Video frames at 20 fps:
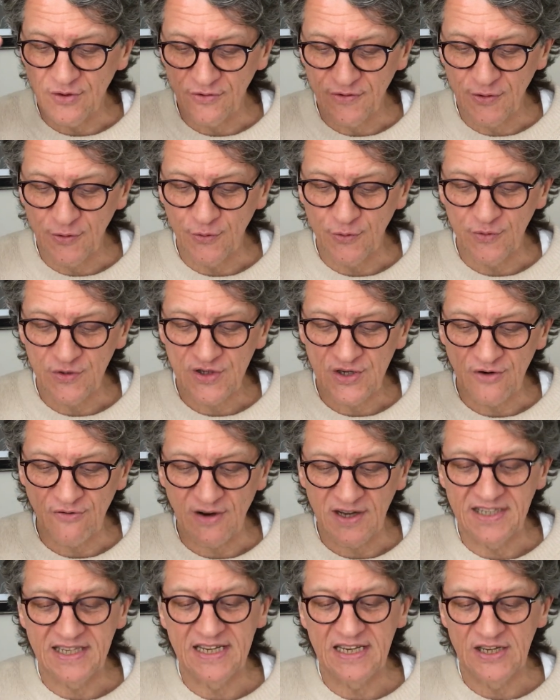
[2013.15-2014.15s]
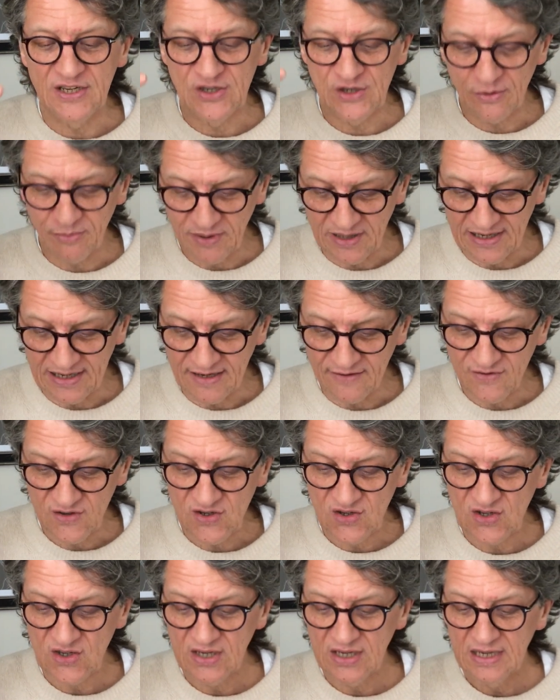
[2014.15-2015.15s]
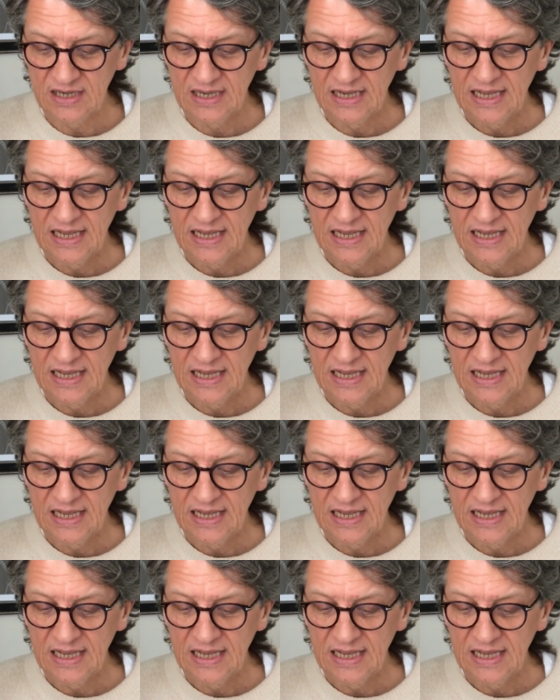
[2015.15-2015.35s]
your thoughts, your ideas, your beliefs?